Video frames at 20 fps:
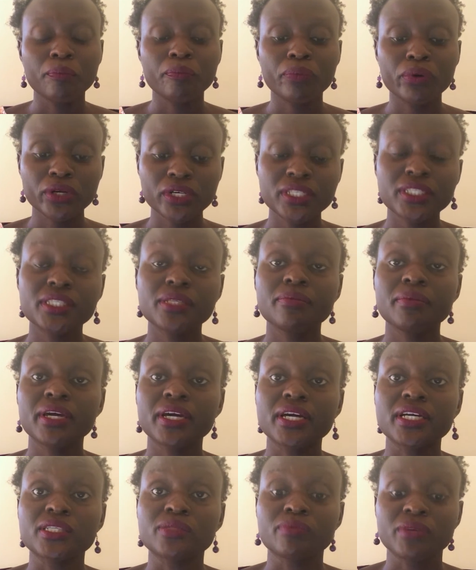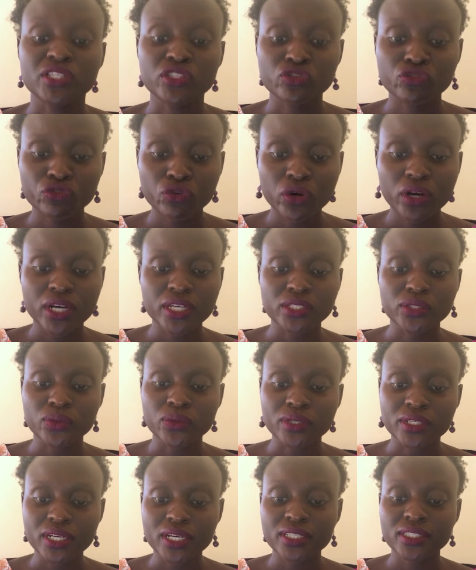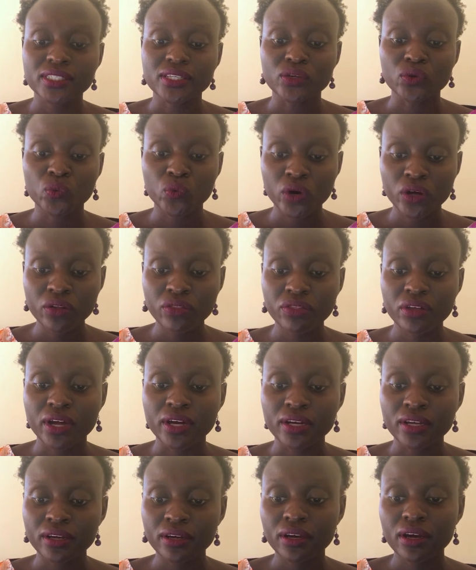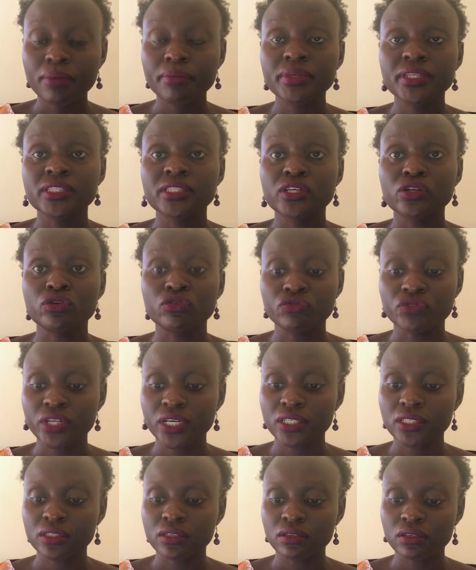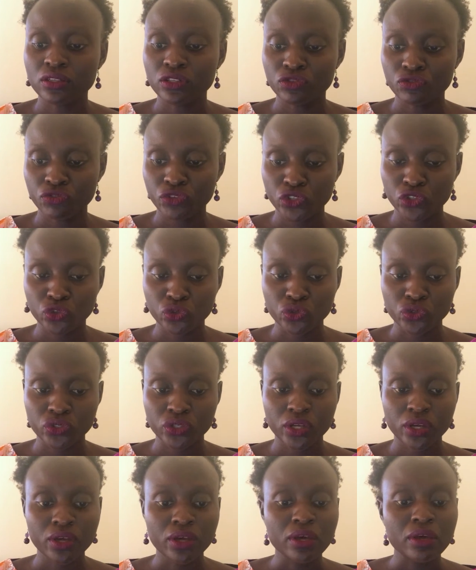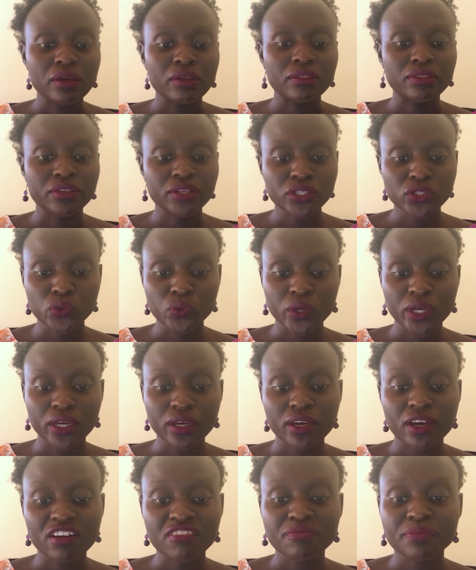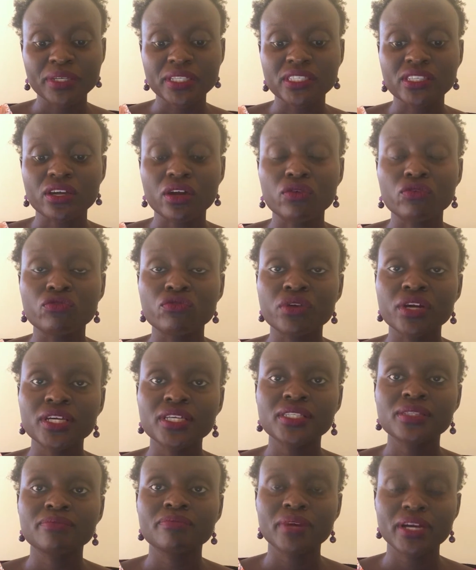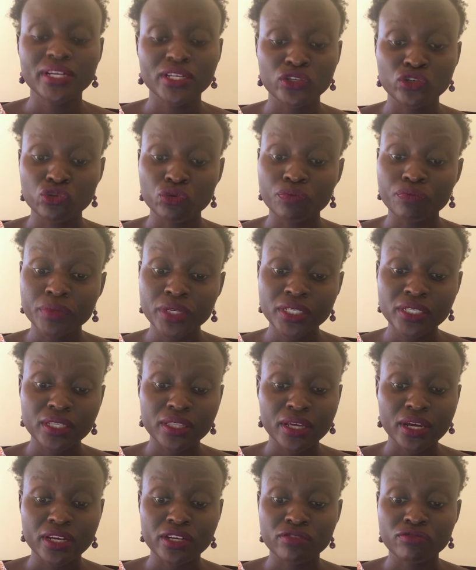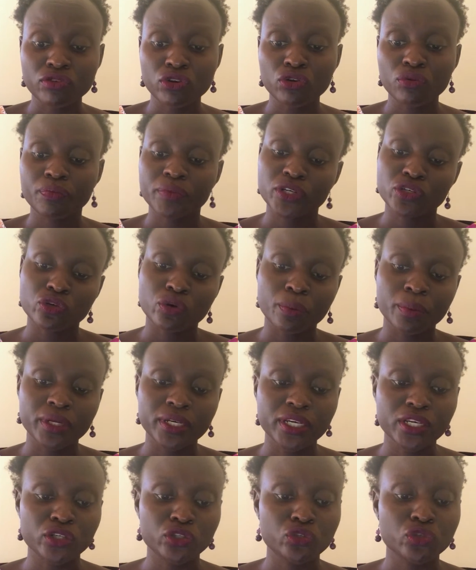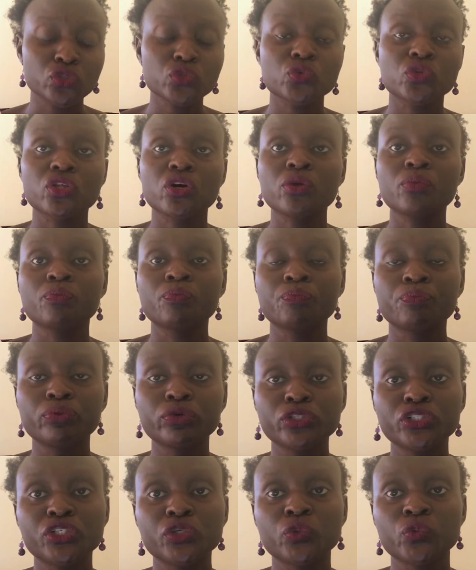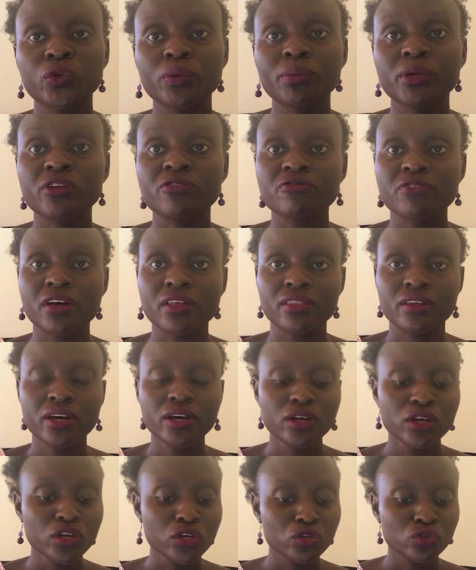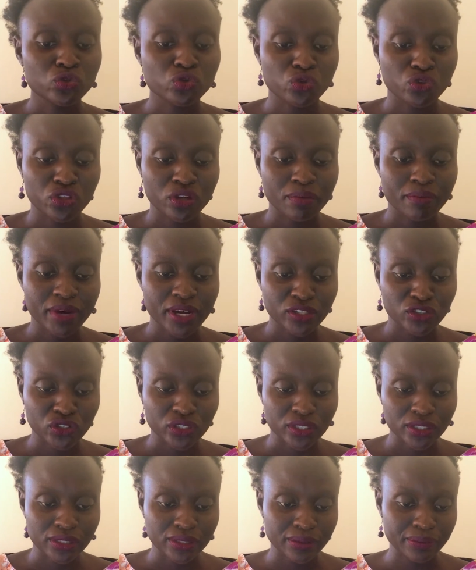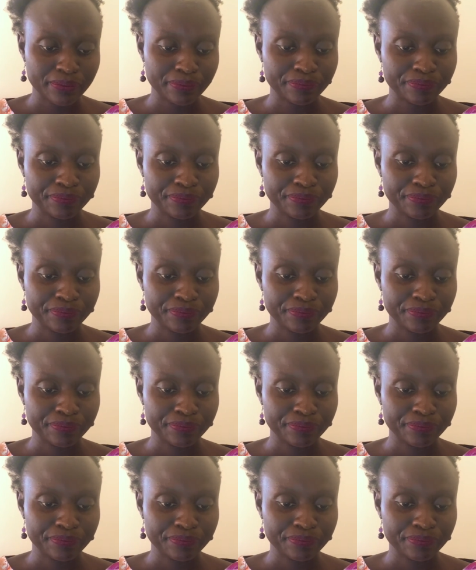Policymakers must focus on taxing wealth and income instead of taxing individuals. This way, governments can raise money to meet their development obligations without pushing women further to the margins.